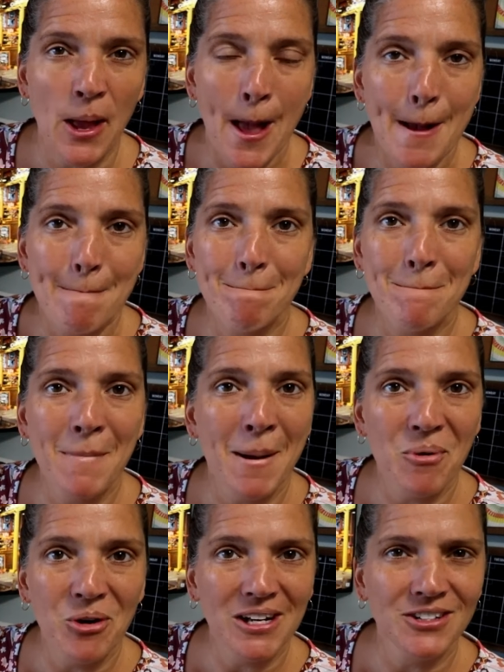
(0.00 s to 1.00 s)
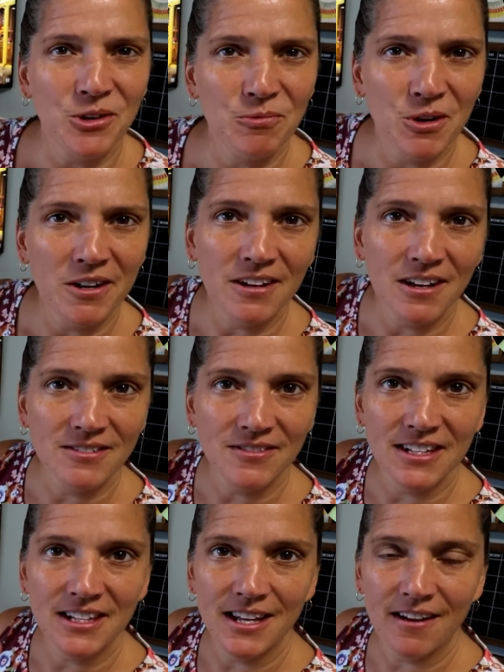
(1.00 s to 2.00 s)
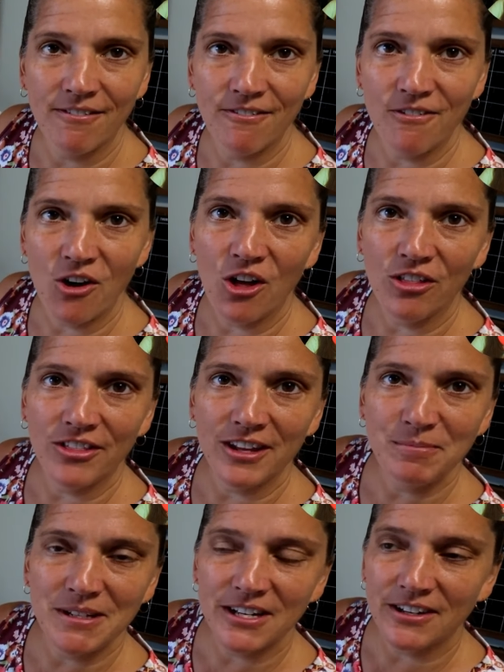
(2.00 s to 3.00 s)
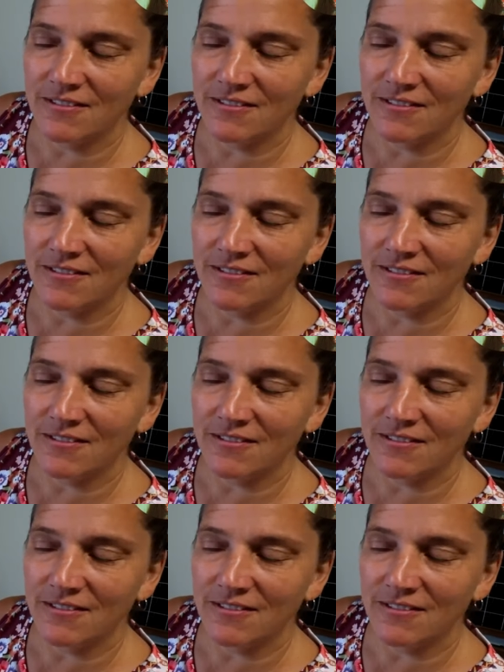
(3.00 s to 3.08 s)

well. My morning is going wonderful. I was feeling like fall themed